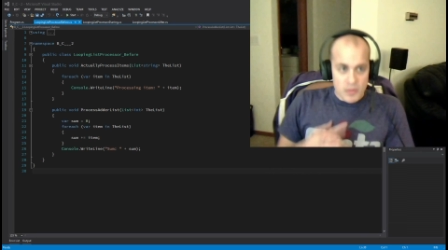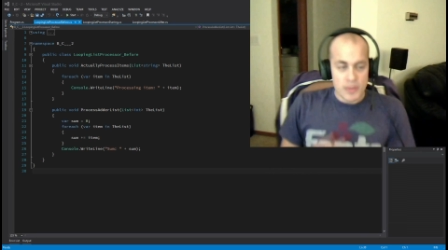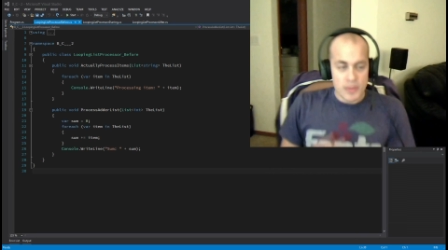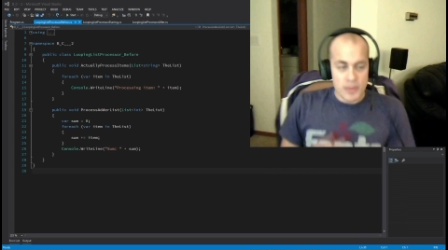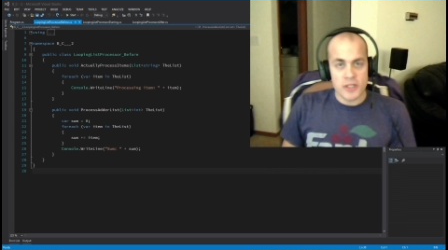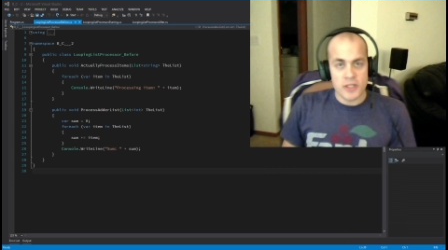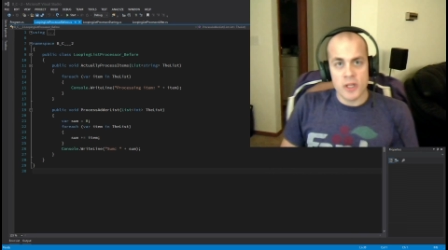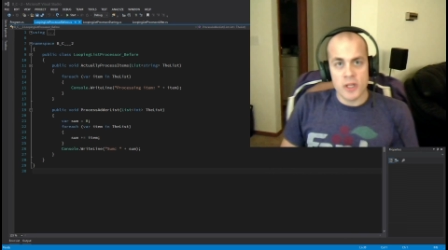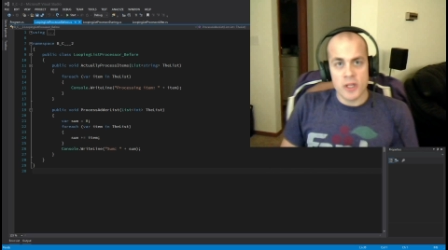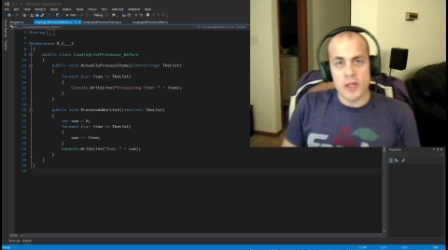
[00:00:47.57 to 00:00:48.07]

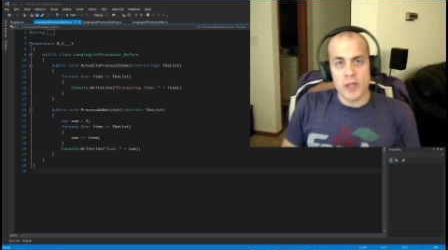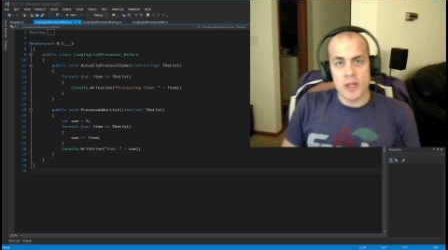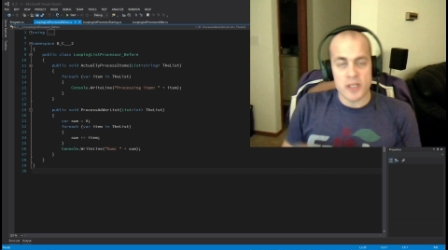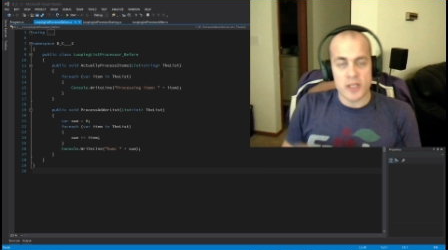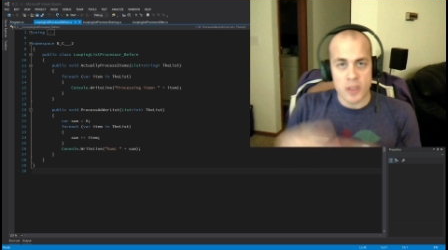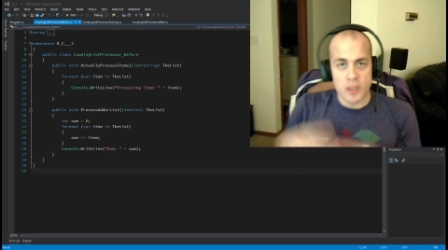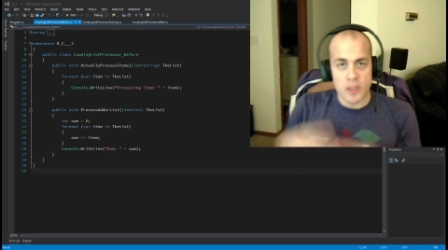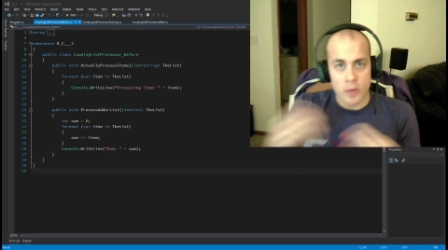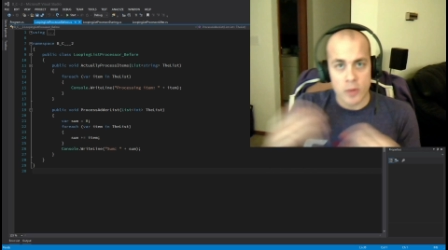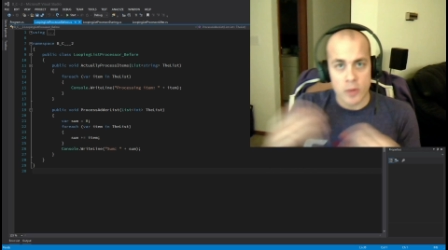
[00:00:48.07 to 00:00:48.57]
basically, like
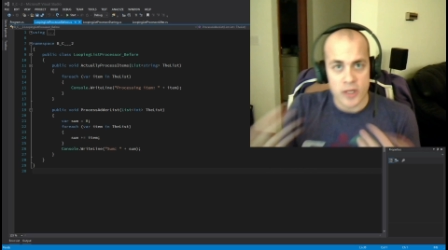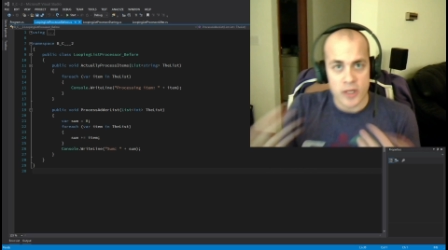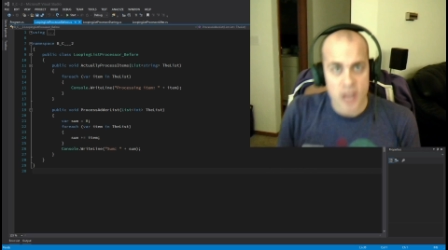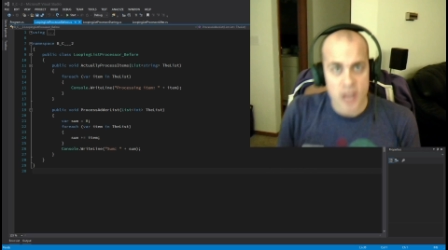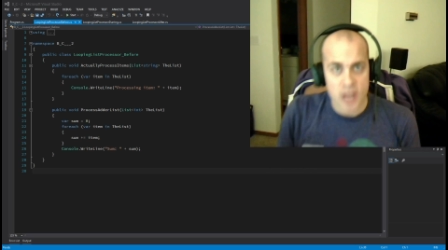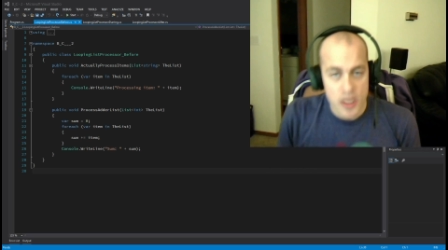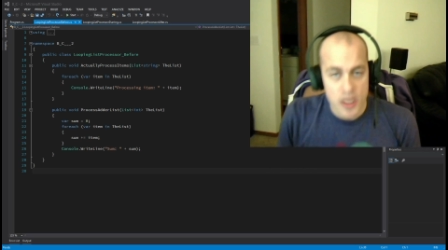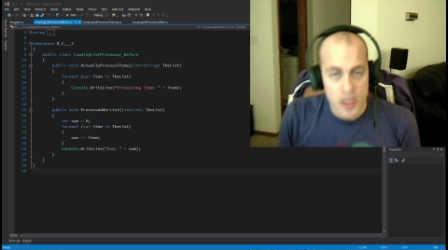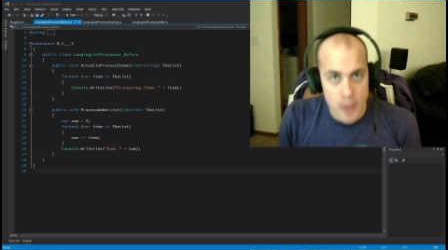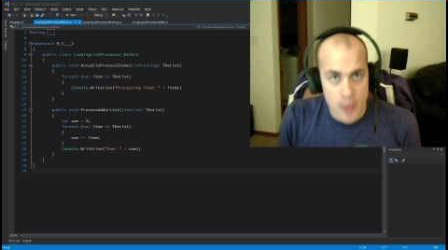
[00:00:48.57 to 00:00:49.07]
I said, we're going
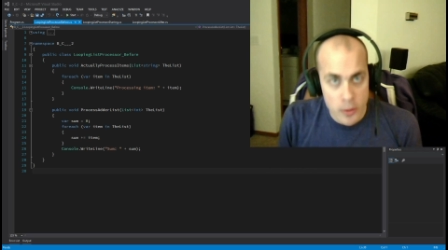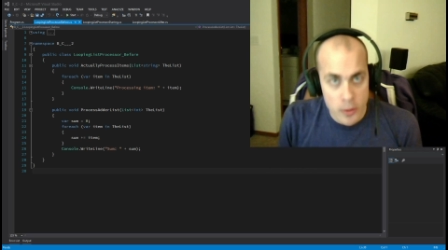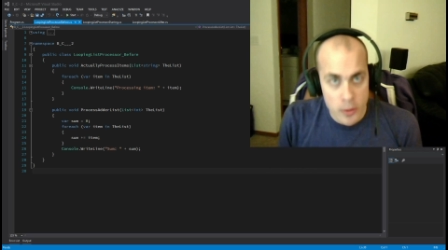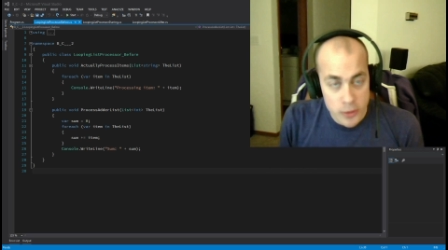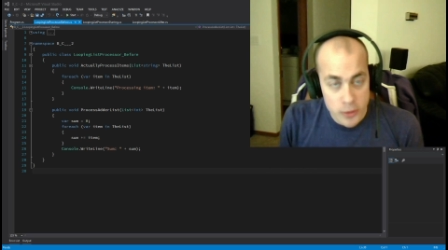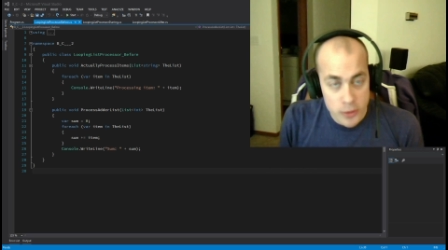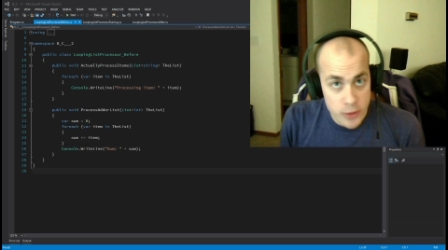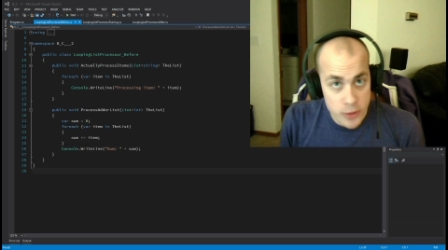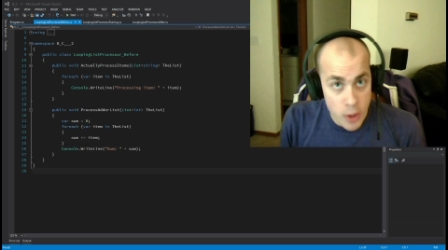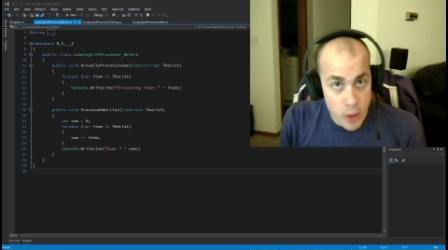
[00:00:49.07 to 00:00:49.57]
to talk
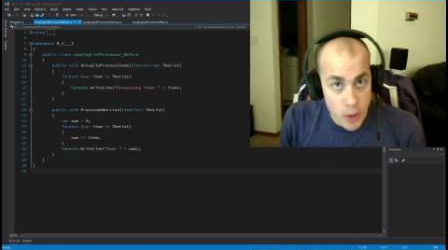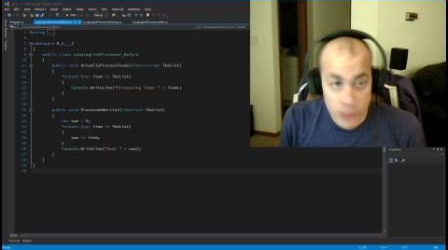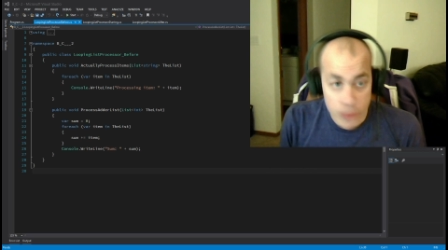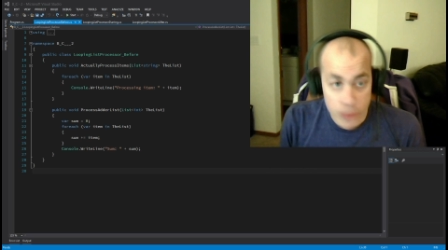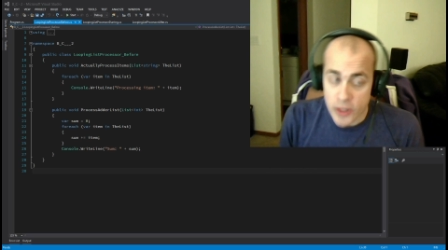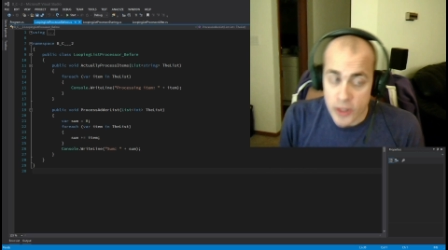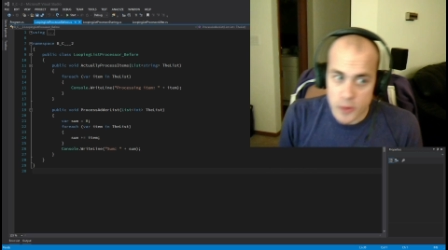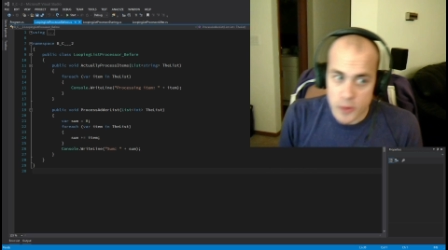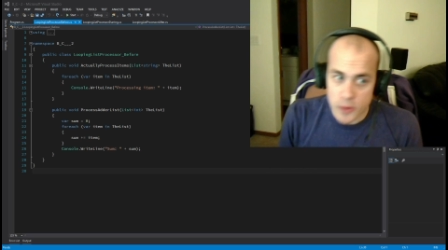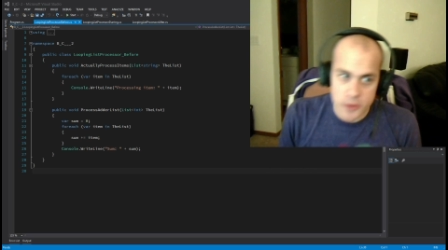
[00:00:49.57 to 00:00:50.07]
about code
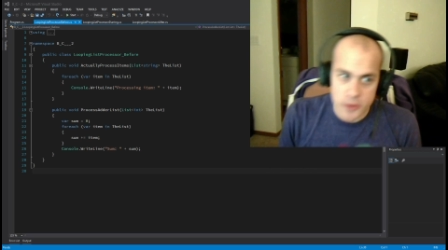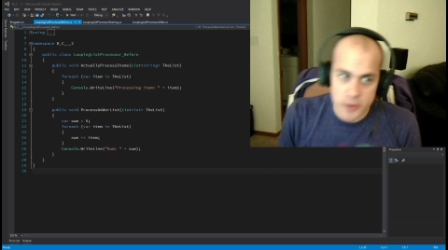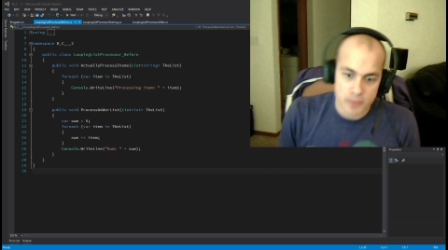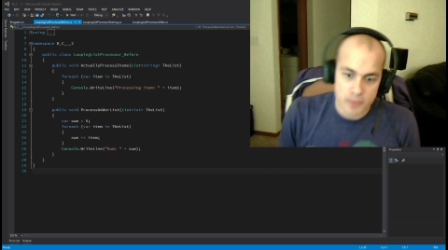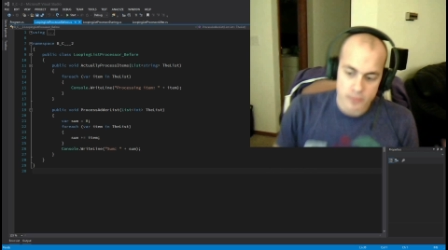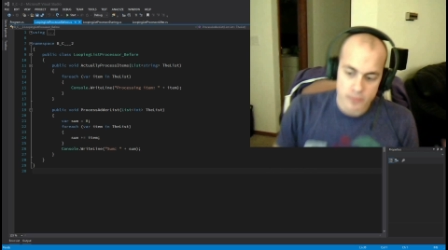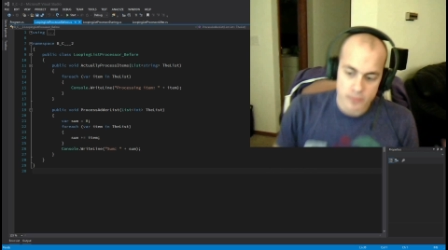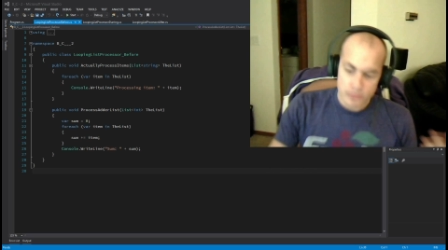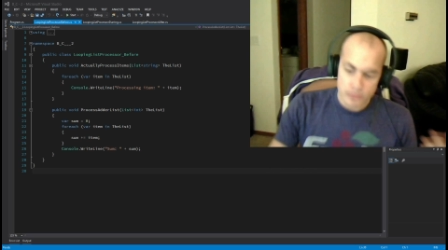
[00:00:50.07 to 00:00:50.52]
reuse.